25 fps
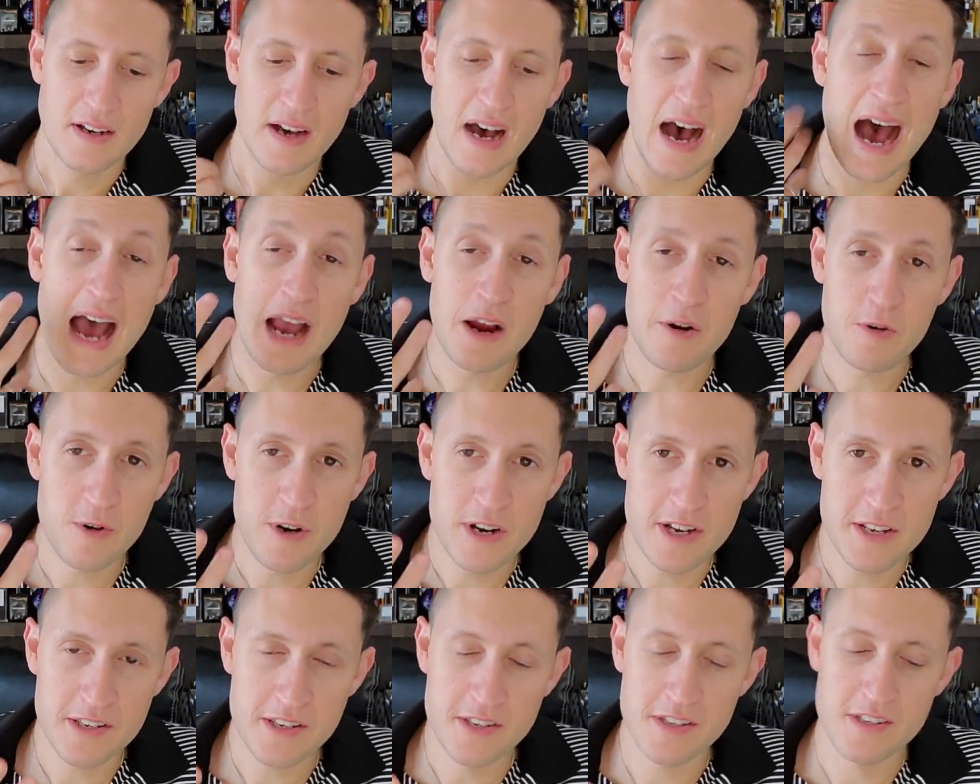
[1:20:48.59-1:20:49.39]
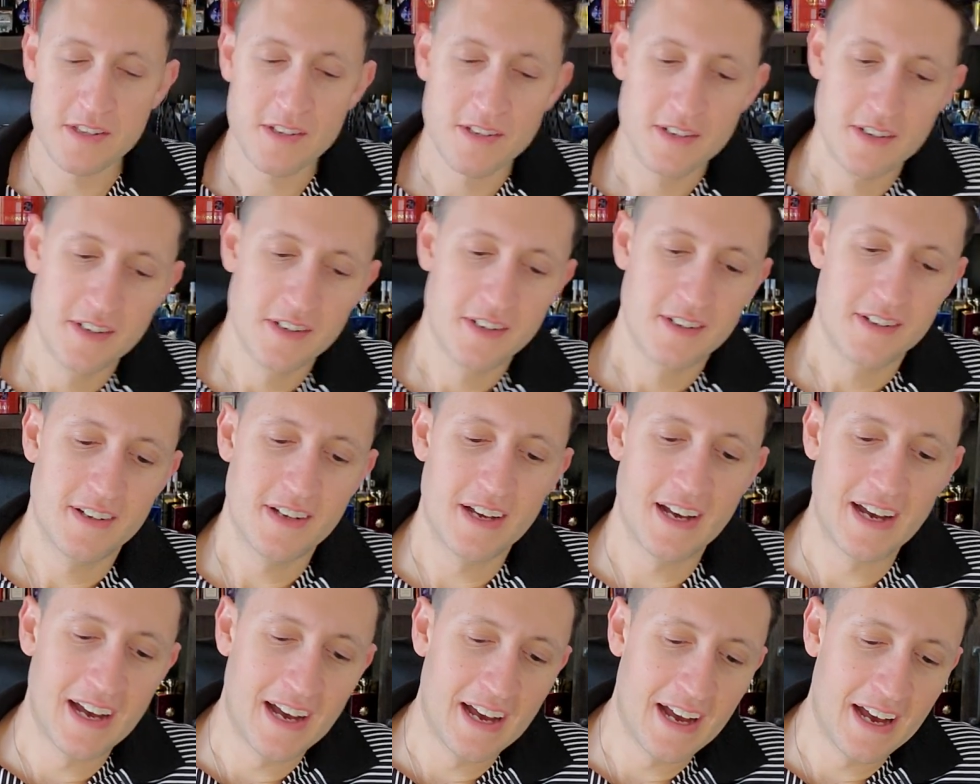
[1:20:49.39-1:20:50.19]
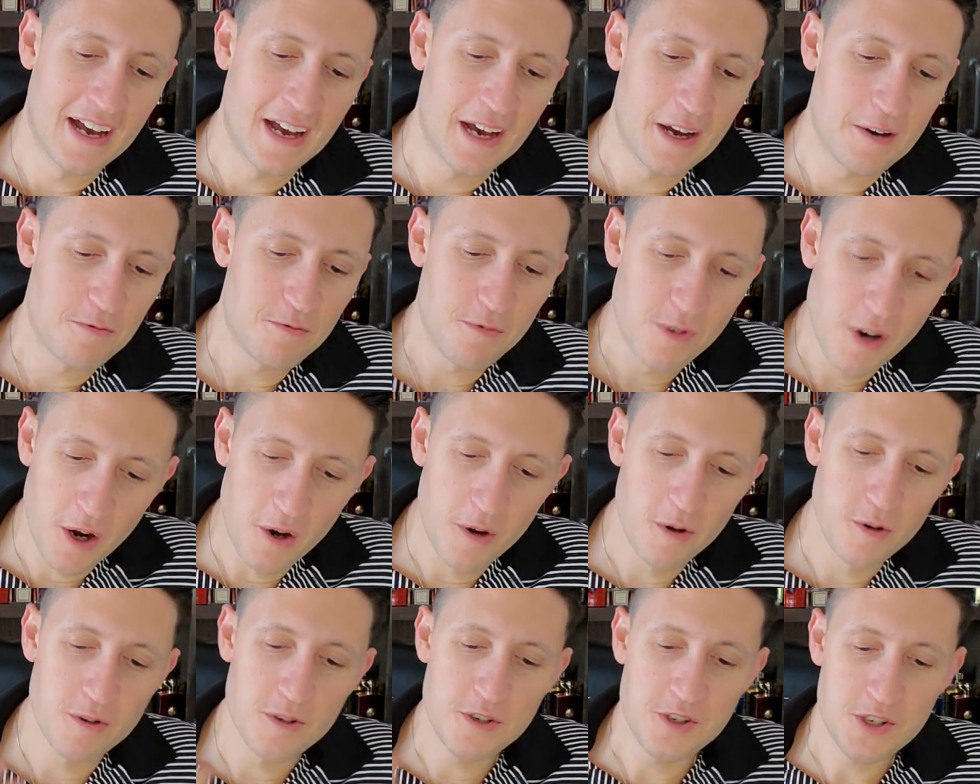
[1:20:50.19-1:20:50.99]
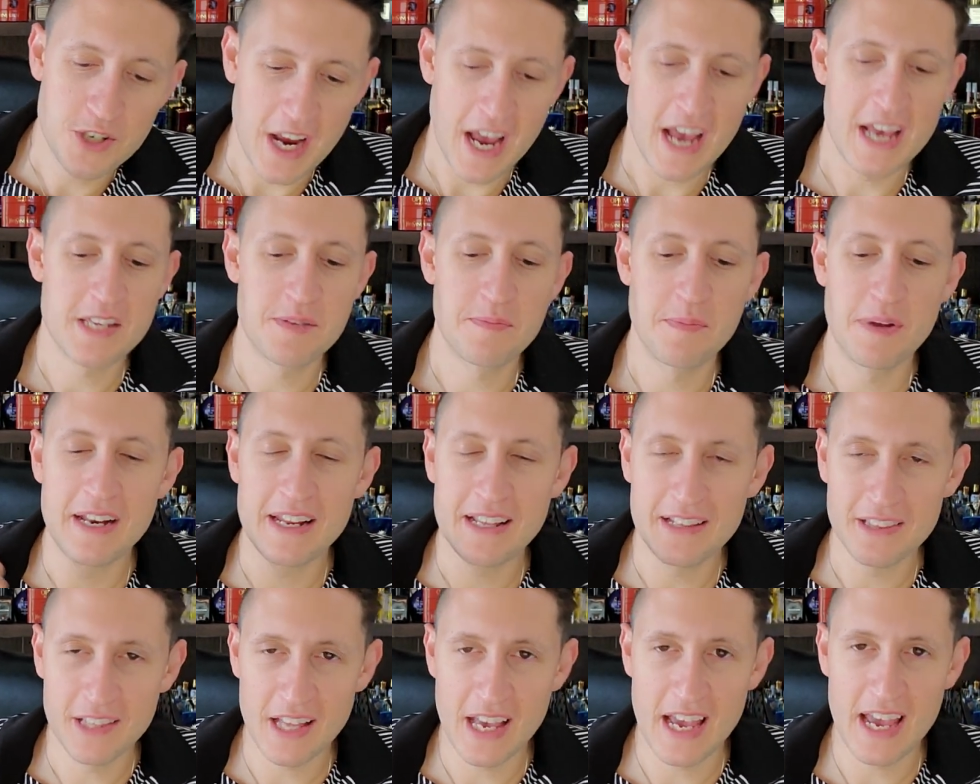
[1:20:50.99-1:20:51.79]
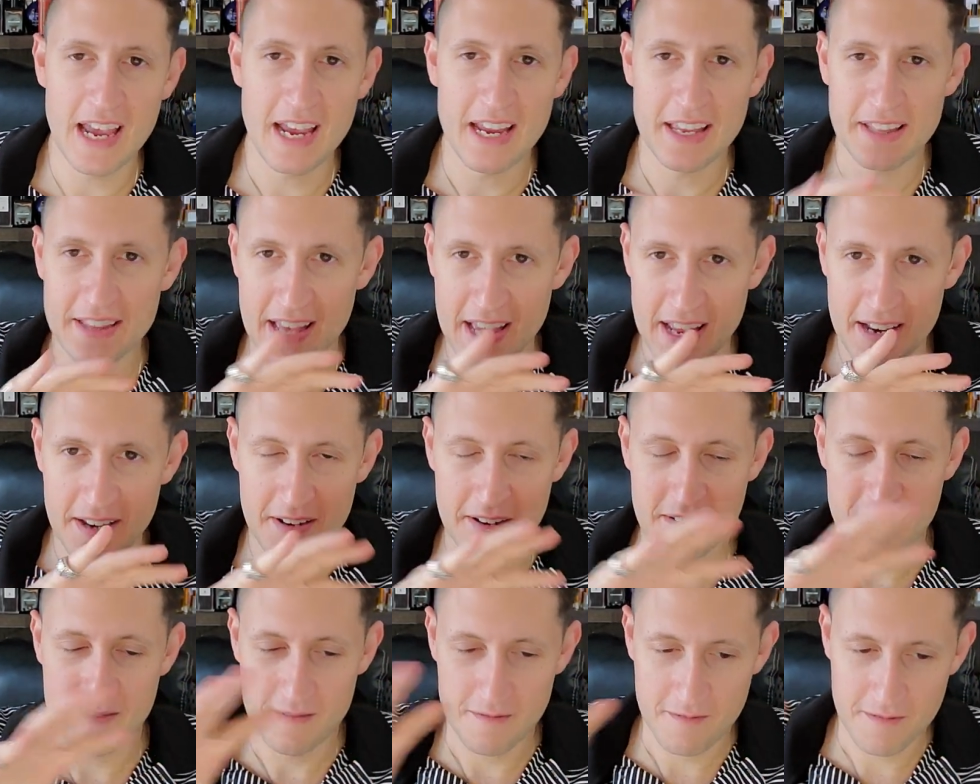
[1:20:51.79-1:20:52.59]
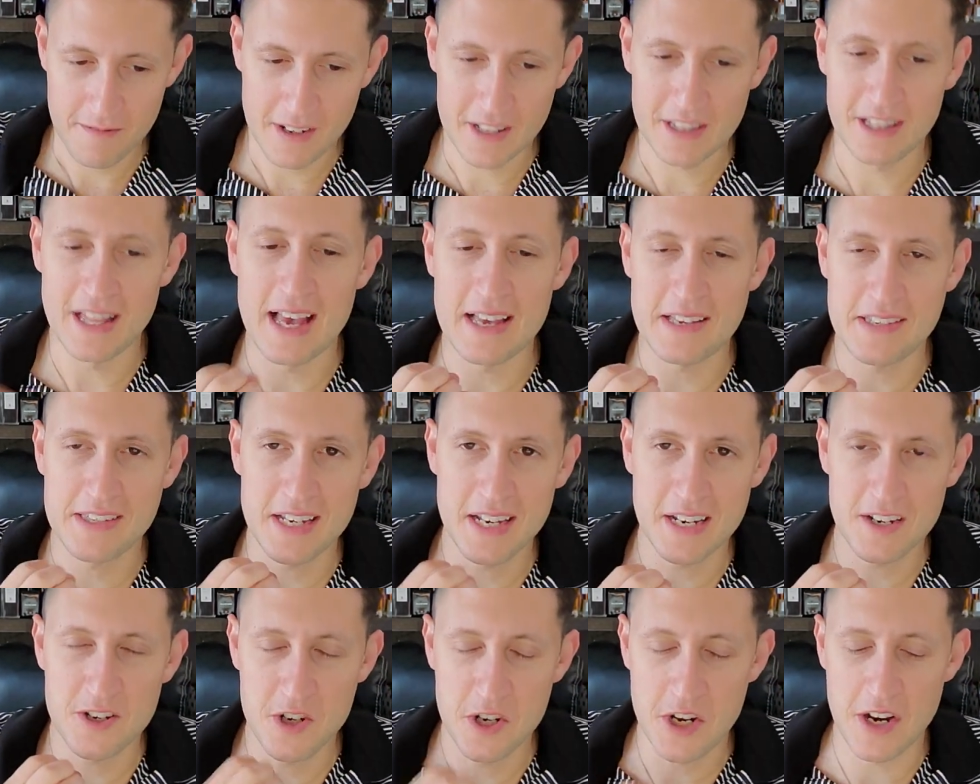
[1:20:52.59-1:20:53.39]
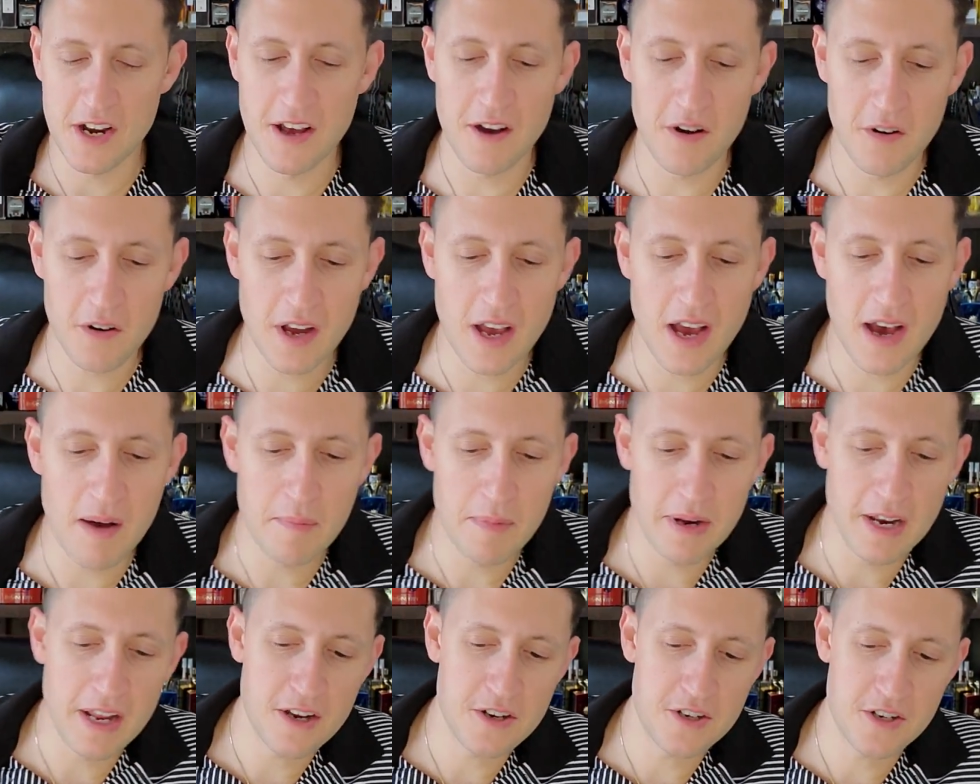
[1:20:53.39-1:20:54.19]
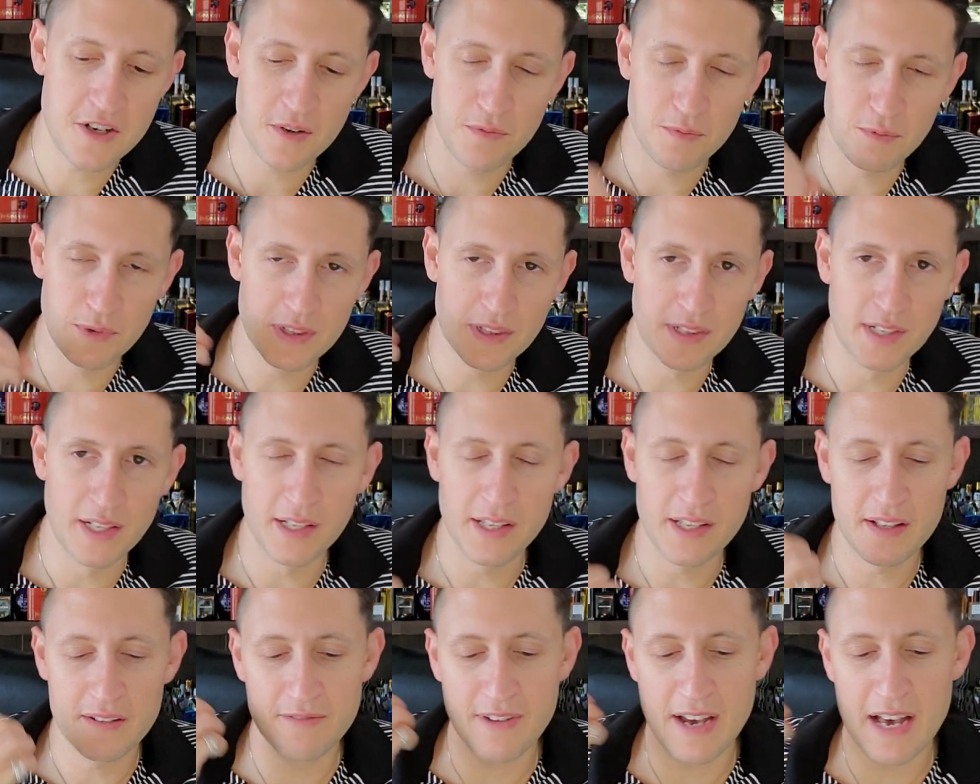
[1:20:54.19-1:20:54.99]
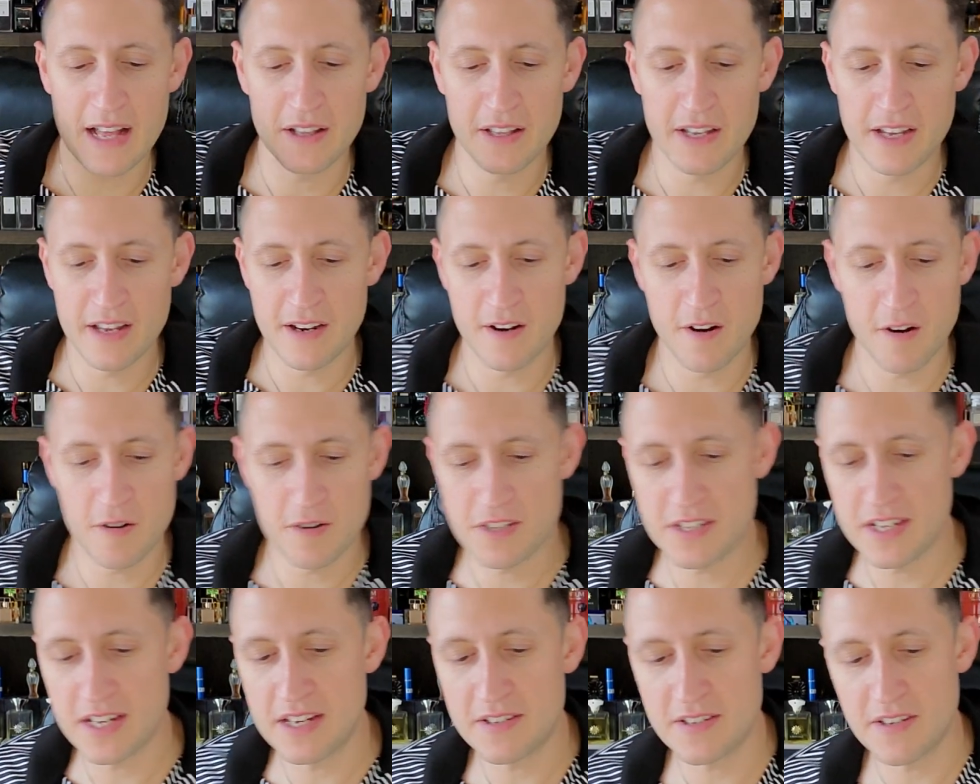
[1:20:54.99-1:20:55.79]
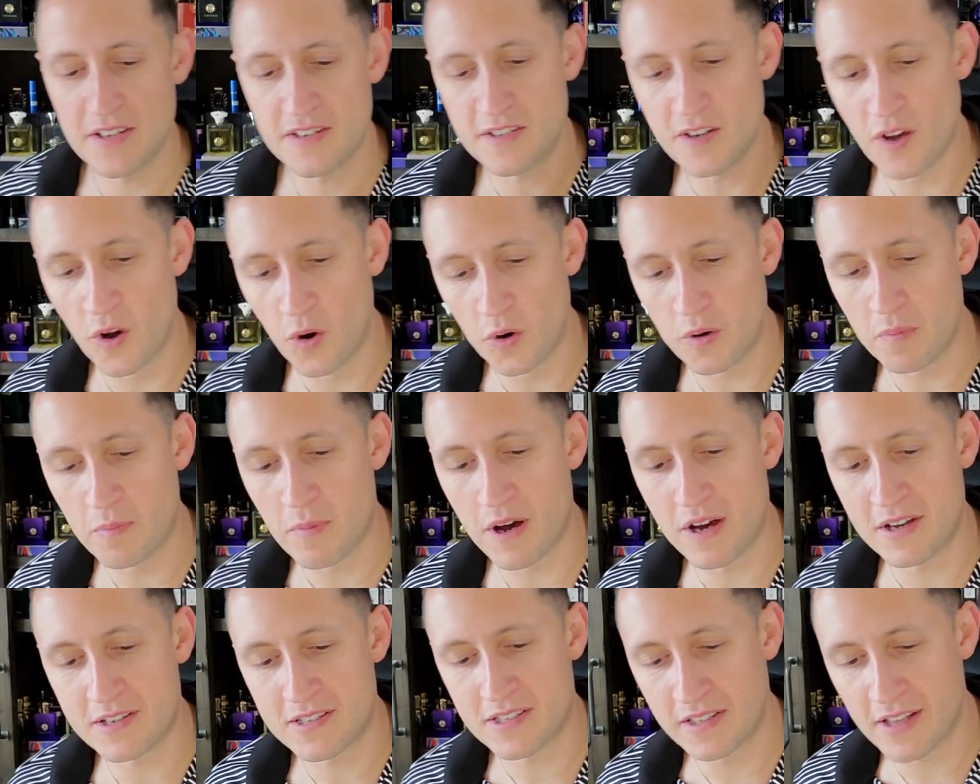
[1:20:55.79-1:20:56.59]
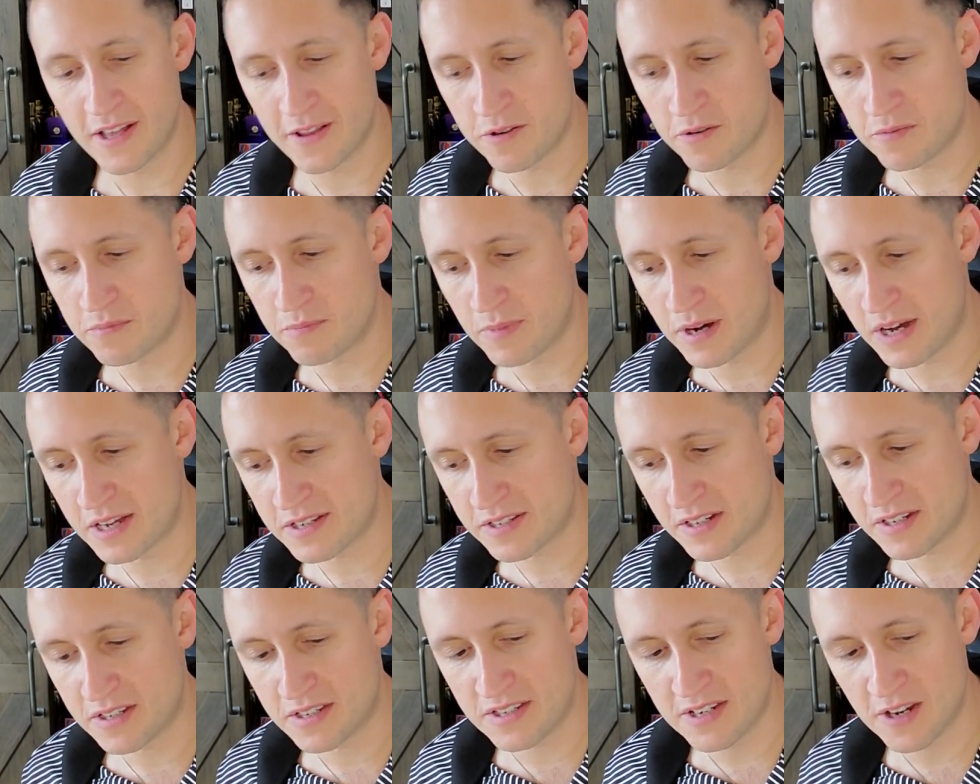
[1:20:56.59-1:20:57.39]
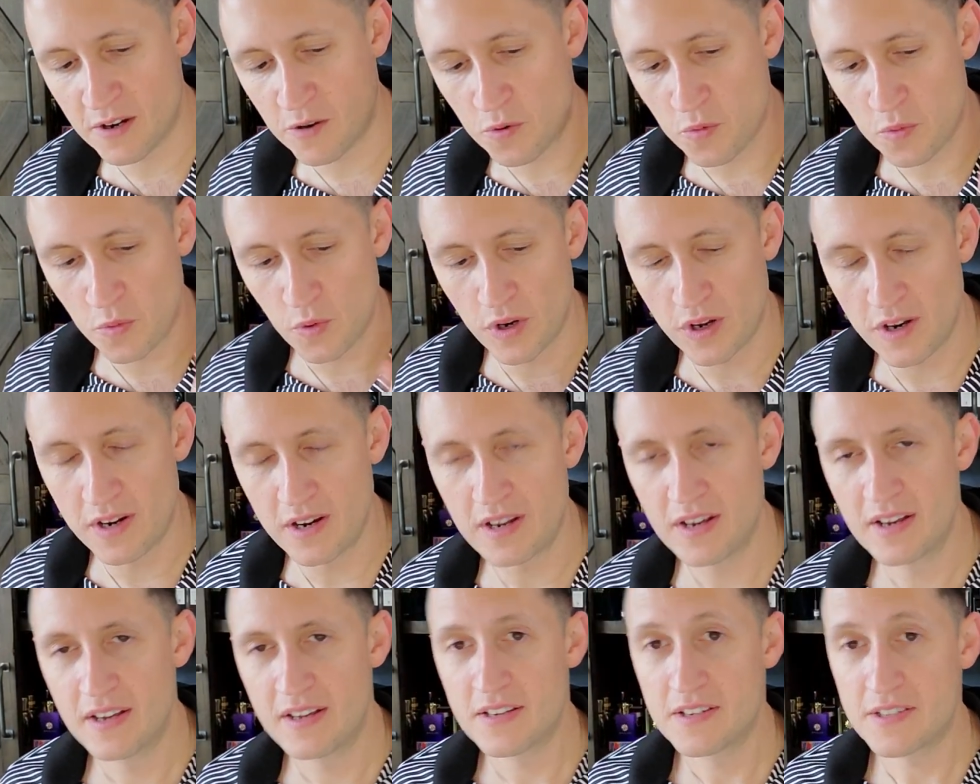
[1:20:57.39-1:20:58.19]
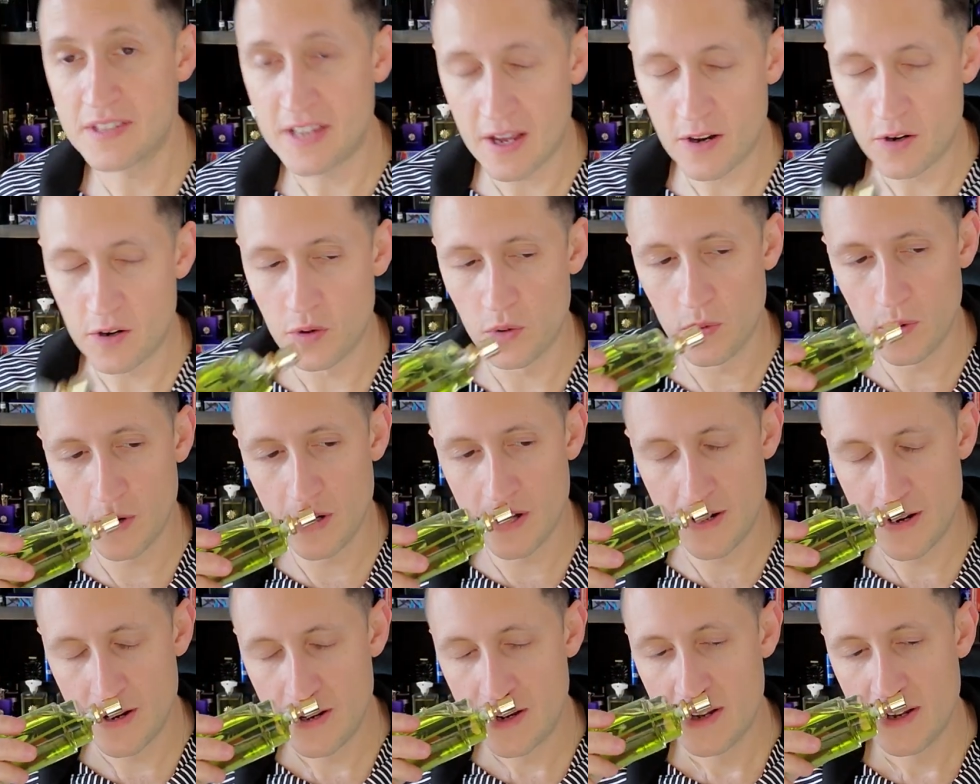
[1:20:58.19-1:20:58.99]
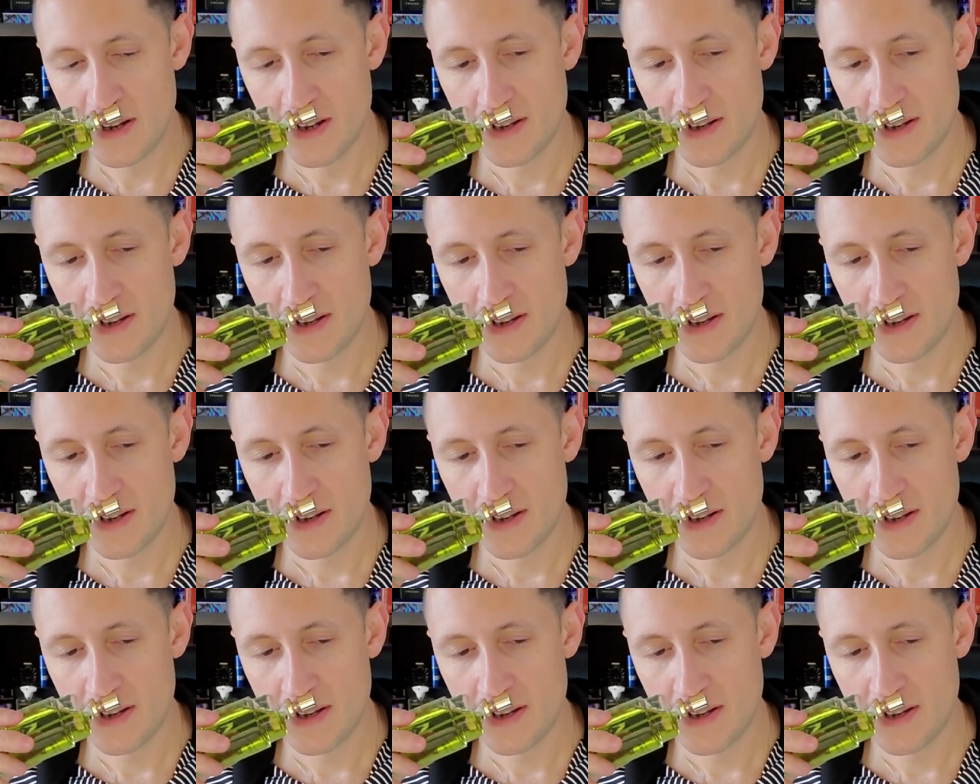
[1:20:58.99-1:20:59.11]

iris, uh, rose, jasmine, ylang, that classic Chanel combination with lily of the valley and narcissus, oak moss, leather, musk, cedarwood, sandalwood.